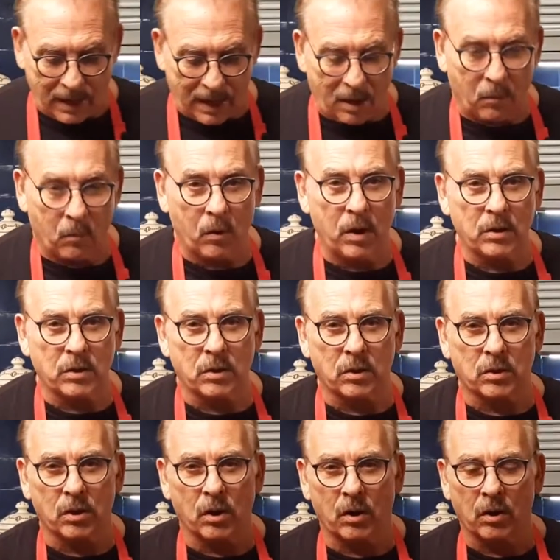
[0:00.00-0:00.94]
I want it to
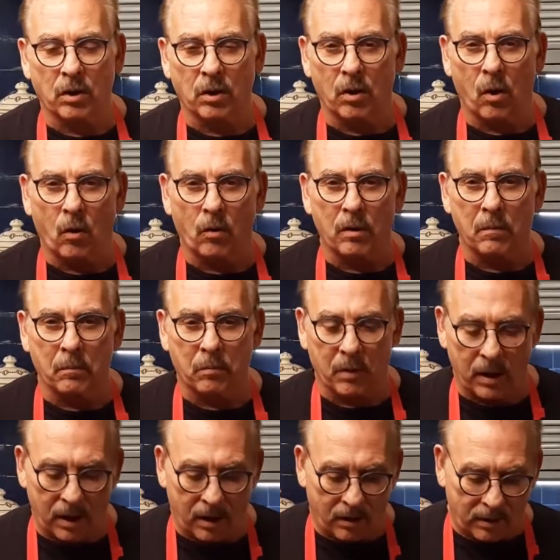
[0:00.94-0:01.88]
turn golden
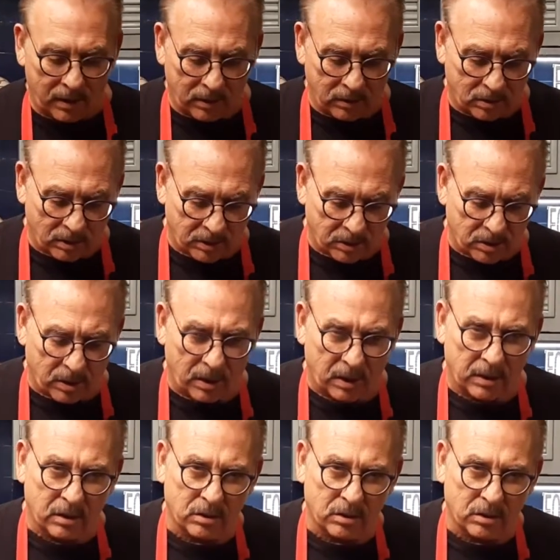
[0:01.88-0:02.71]
brown until it